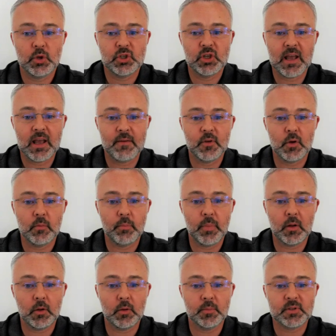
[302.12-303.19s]
once you have your
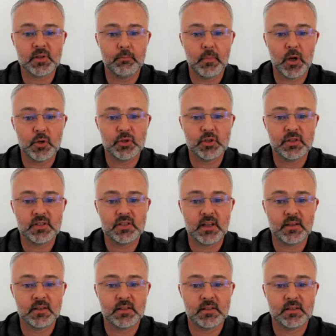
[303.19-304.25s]
bulbs and motion
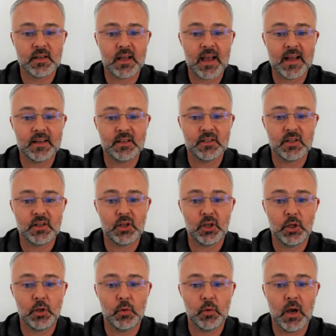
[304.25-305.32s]
sensors added to the
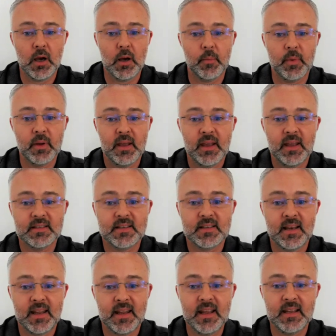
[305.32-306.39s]
Hue Hub, it's
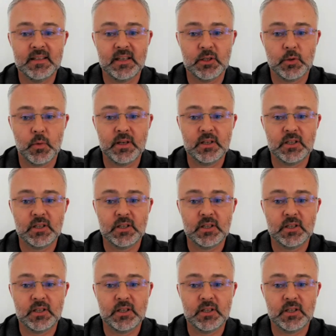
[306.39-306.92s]
then easy to